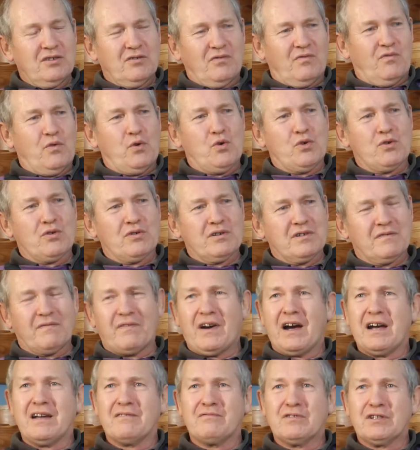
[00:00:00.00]
4 and
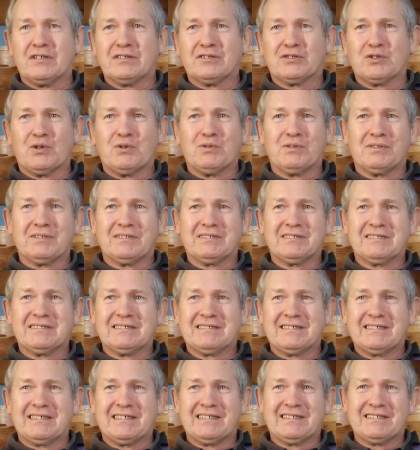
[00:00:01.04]
5 years old
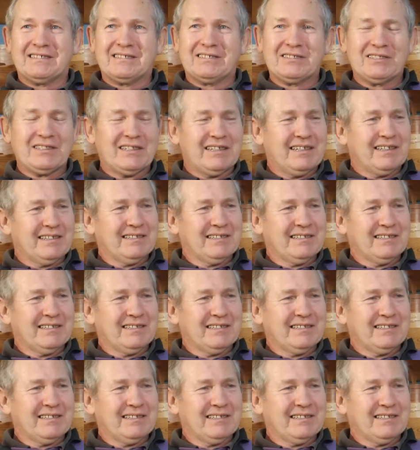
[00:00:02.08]
and